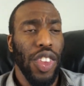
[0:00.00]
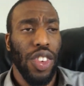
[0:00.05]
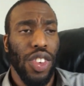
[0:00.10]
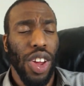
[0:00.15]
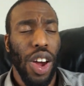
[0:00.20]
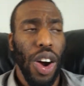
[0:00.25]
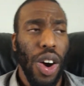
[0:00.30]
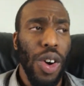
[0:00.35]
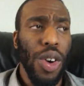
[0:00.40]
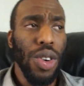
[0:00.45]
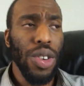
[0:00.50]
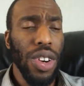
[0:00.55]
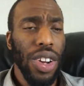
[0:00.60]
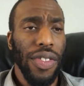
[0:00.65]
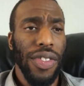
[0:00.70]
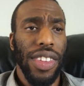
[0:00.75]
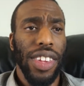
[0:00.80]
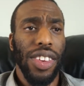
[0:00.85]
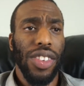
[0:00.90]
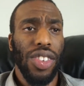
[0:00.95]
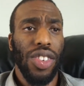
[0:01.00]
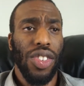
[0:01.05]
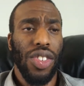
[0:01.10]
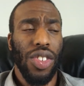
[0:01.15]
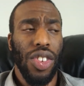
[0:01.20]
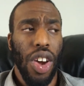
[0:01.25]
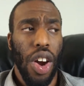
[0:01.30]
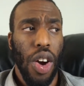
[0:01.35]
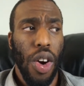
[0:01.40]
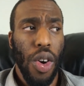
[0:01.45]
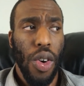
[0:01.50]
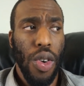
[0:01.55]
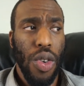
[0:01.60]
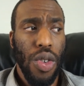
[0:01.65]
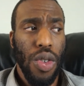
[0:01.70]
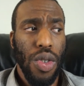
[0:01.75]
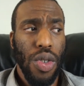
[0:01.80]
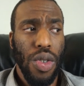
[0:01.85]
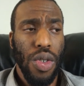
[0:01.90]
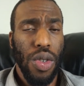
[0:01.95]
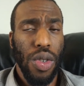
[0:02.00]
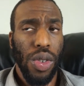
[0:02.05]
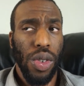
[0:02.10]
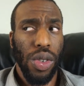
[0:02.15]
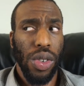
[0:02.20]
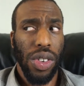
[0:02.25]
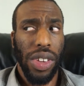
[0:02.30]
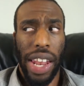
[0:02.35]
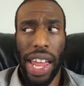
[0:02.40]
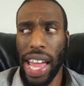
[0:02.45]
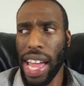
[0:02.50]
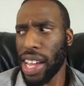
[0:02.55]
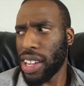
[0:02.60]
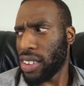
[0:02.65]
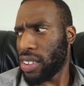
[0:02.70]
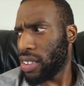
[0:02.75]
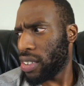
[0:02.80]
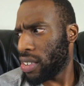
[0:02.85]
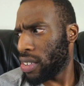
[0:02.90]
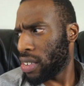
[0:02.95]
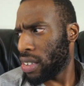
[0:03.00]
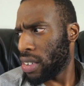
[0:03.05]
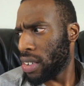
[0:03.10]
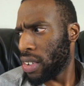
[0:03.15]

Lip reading: tone of this show slash,